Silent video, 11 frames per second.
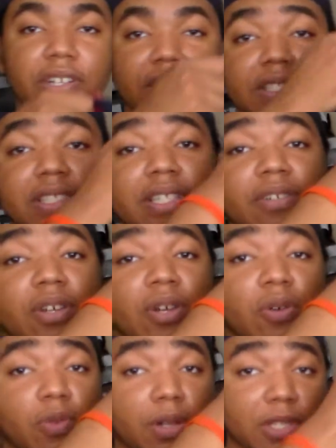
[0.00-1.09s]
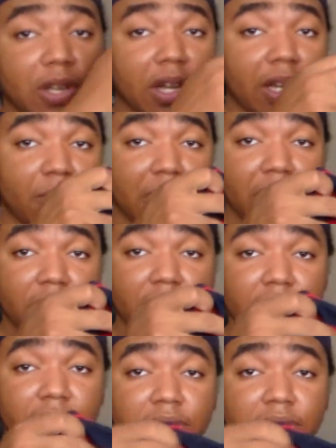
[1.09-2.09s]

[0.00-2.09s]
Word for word: y'all can see what I'm talking about.